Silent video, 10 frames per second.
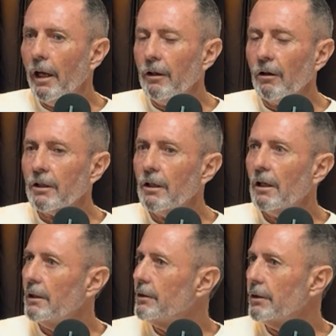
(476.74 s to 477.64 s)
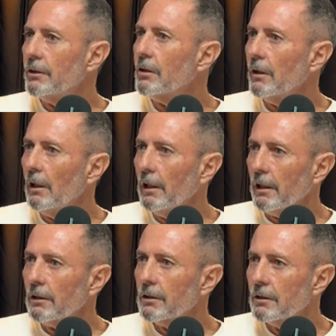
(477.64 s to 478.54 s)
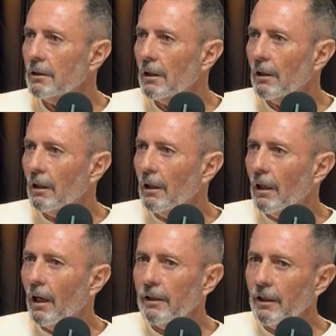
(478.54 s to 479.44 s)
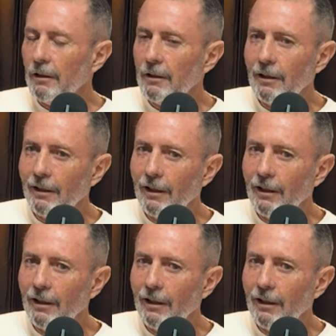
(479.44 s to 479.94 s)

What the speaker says: And I could only do 2 lengths. And then